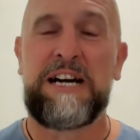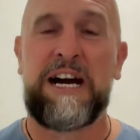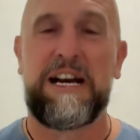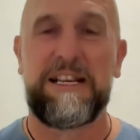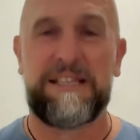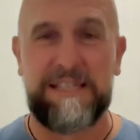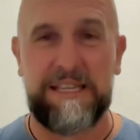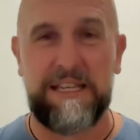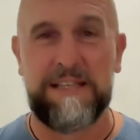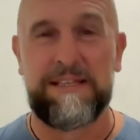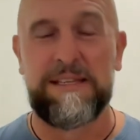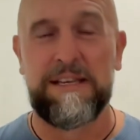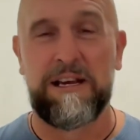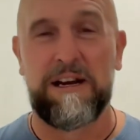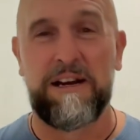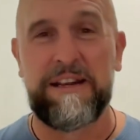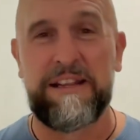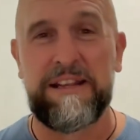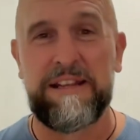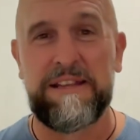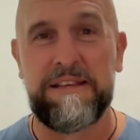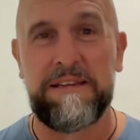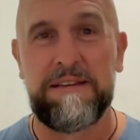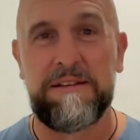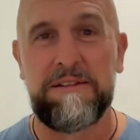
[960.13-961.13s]
I
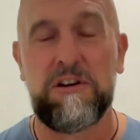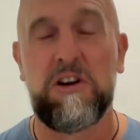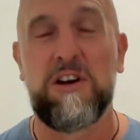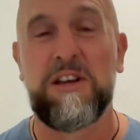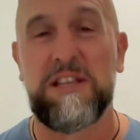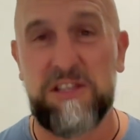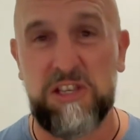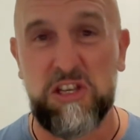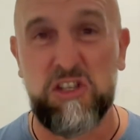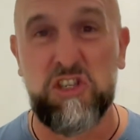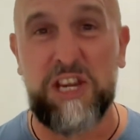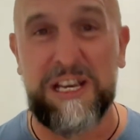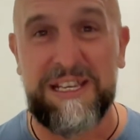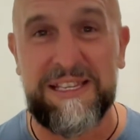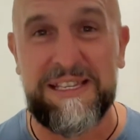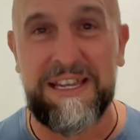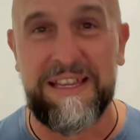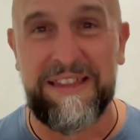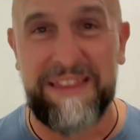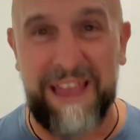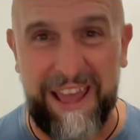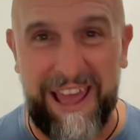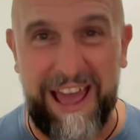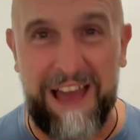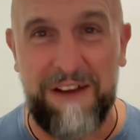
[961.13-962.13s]

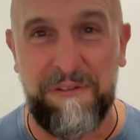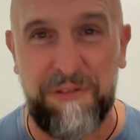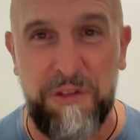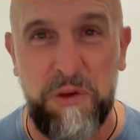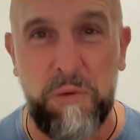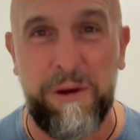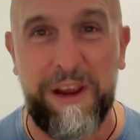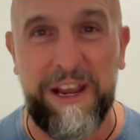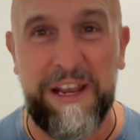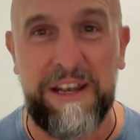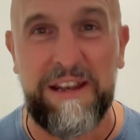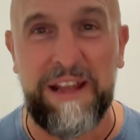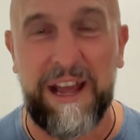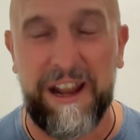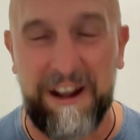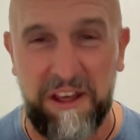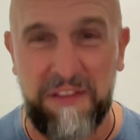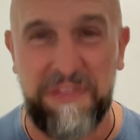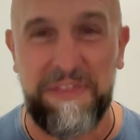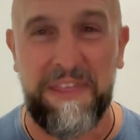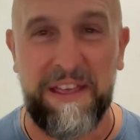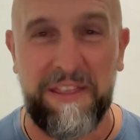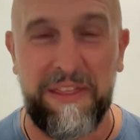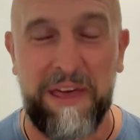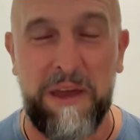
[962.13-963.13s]
suggested they have to win, and I
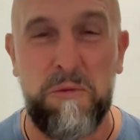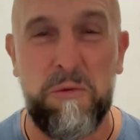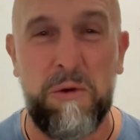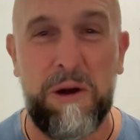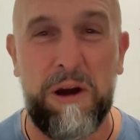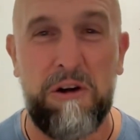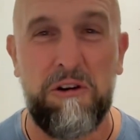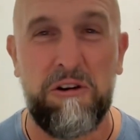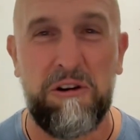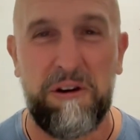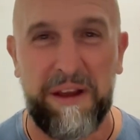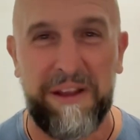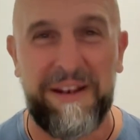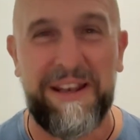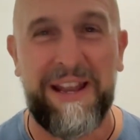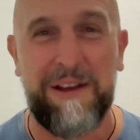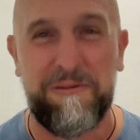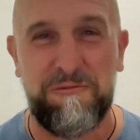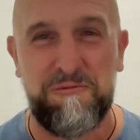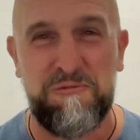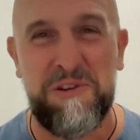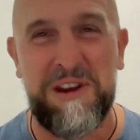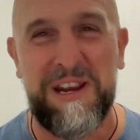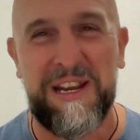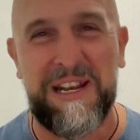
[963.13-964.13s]
think they will. And
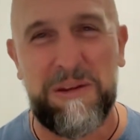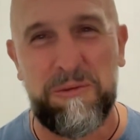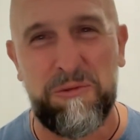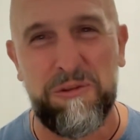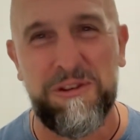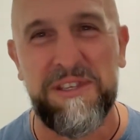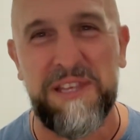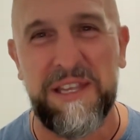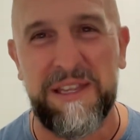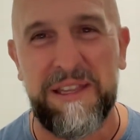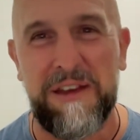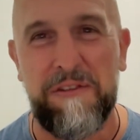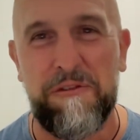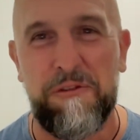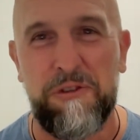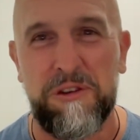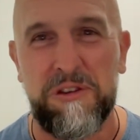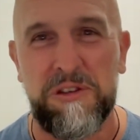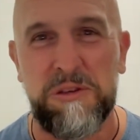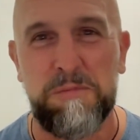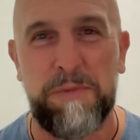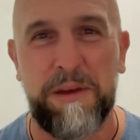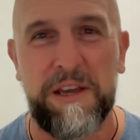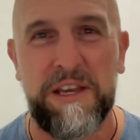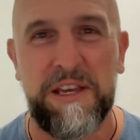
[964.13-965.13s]
that really was the
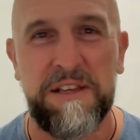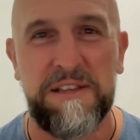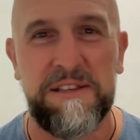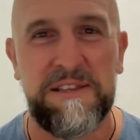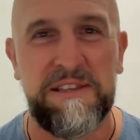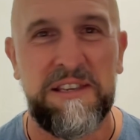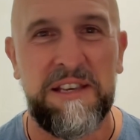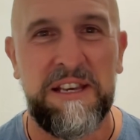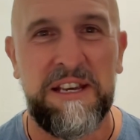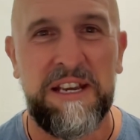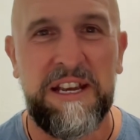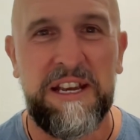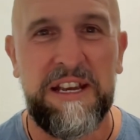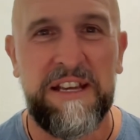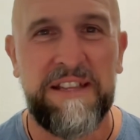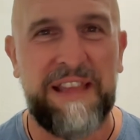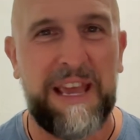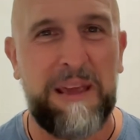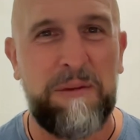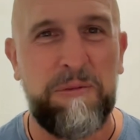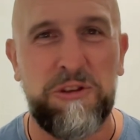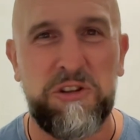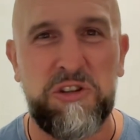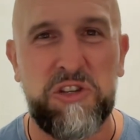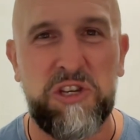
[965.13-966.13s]
difference, because
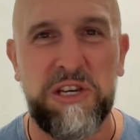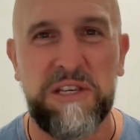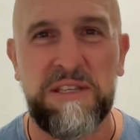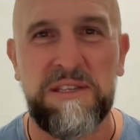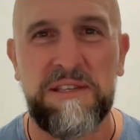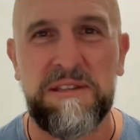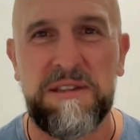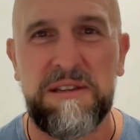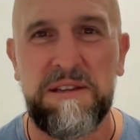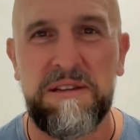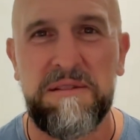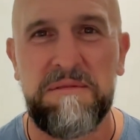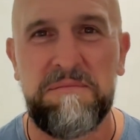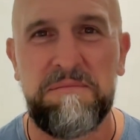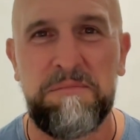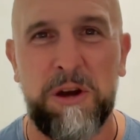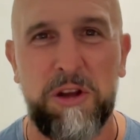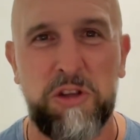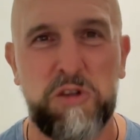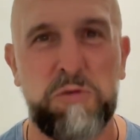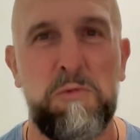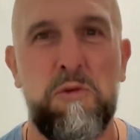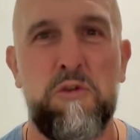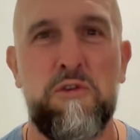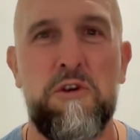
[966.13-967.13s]
they were just
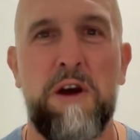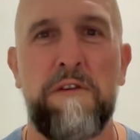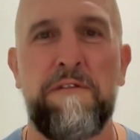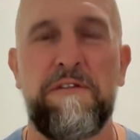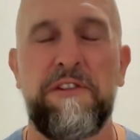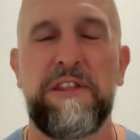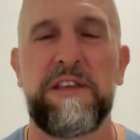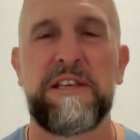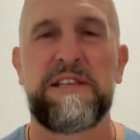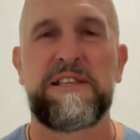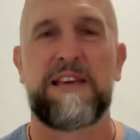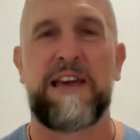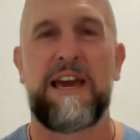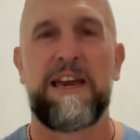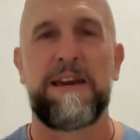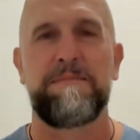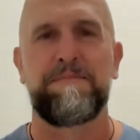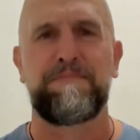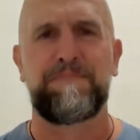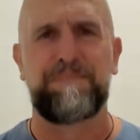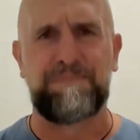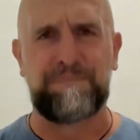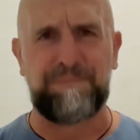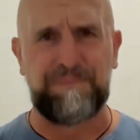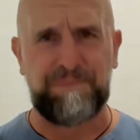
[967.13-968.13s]
much more up for this
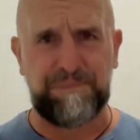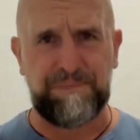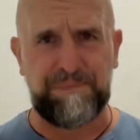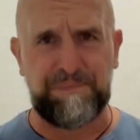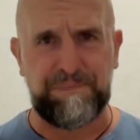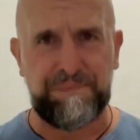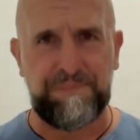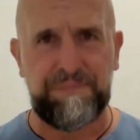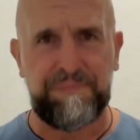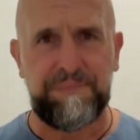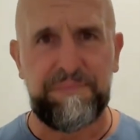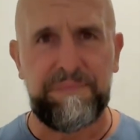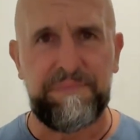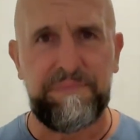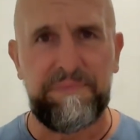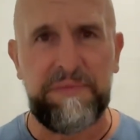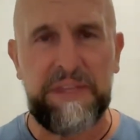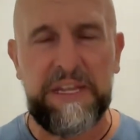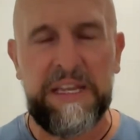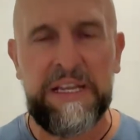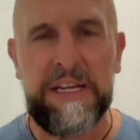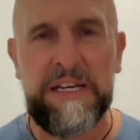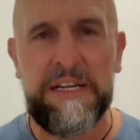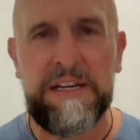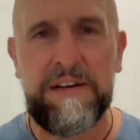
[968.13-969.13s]
game.
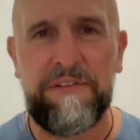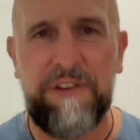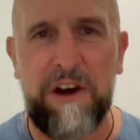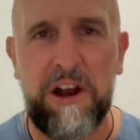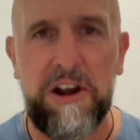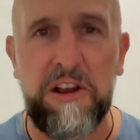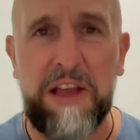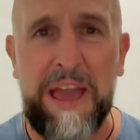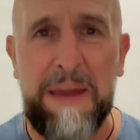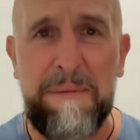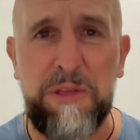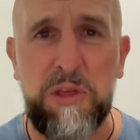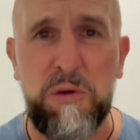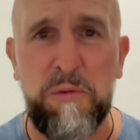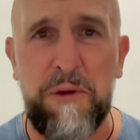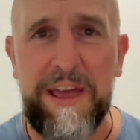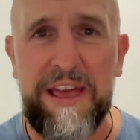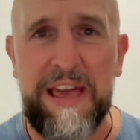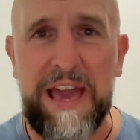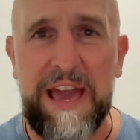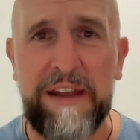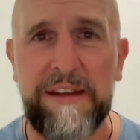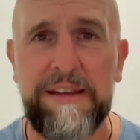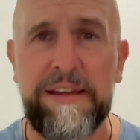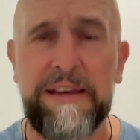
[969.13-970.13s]
Final game of the
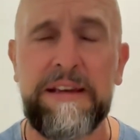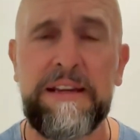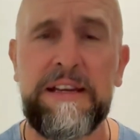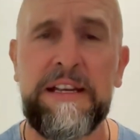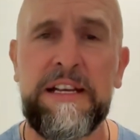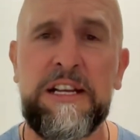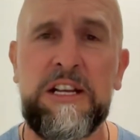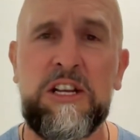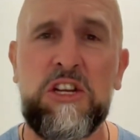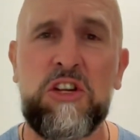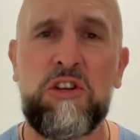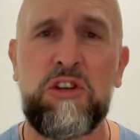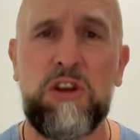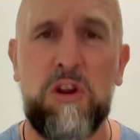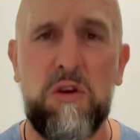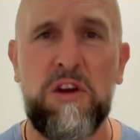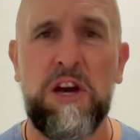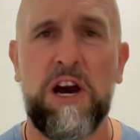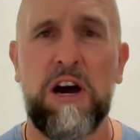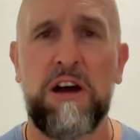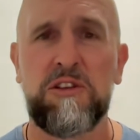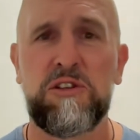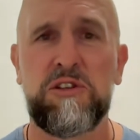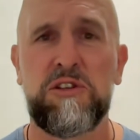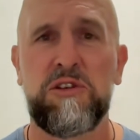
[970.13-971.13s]
weekend,
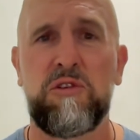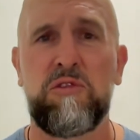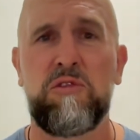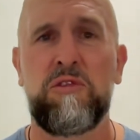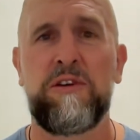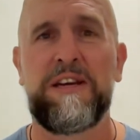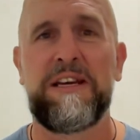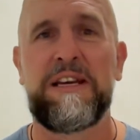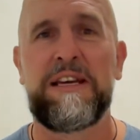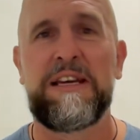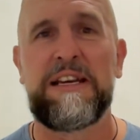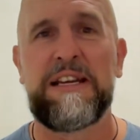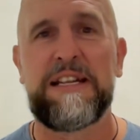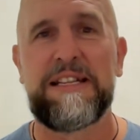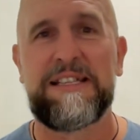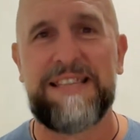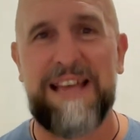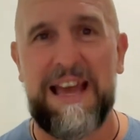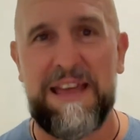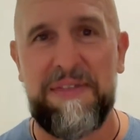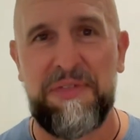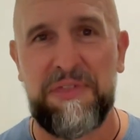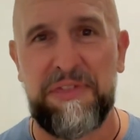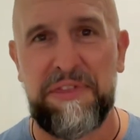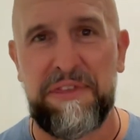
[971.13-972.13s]
Newcastle
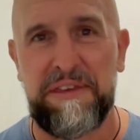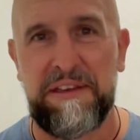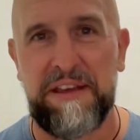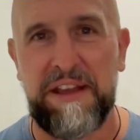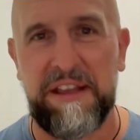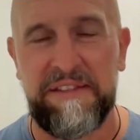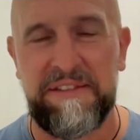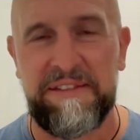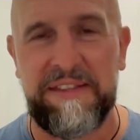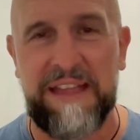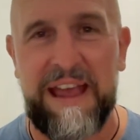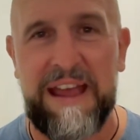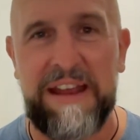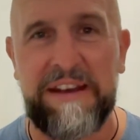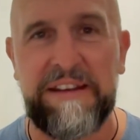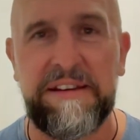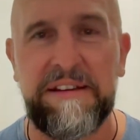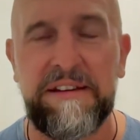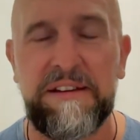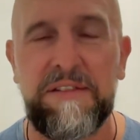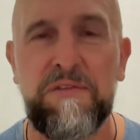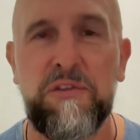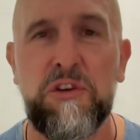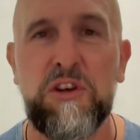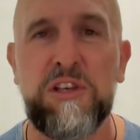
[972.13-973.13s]
10th and
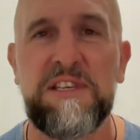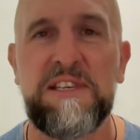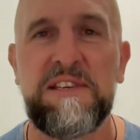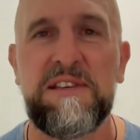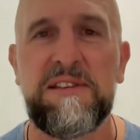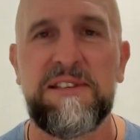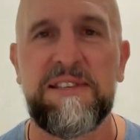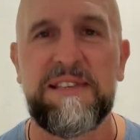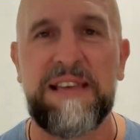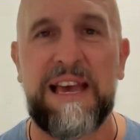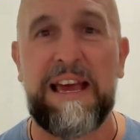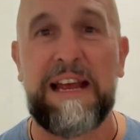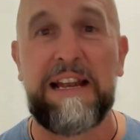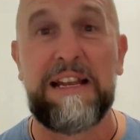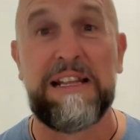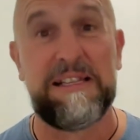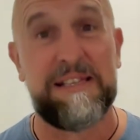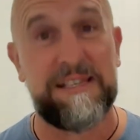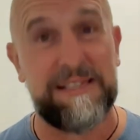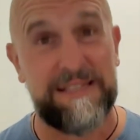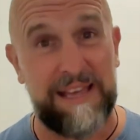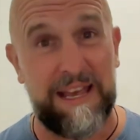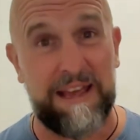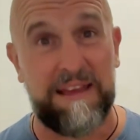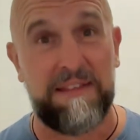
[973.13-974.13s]
dead versus Sale in
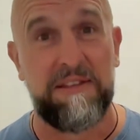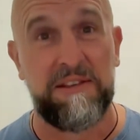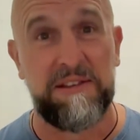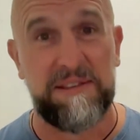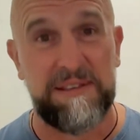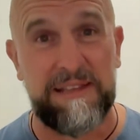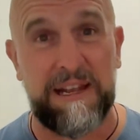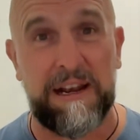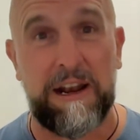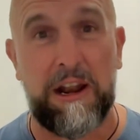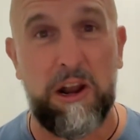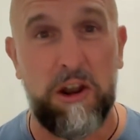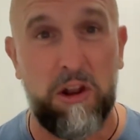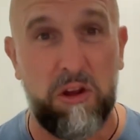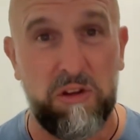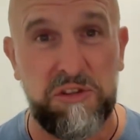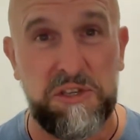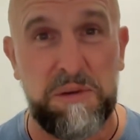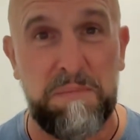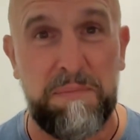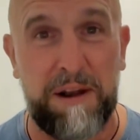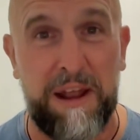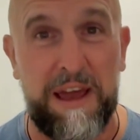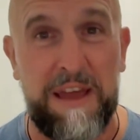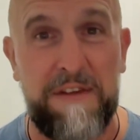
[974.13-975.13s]
6th, and still a lot
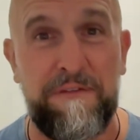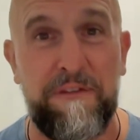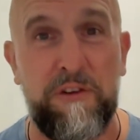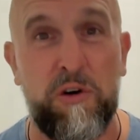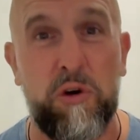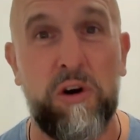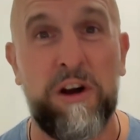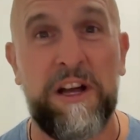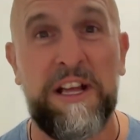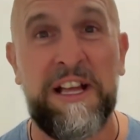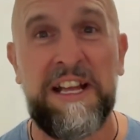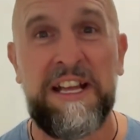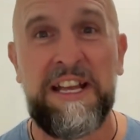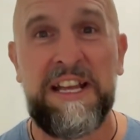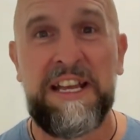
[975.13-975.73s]
to play for.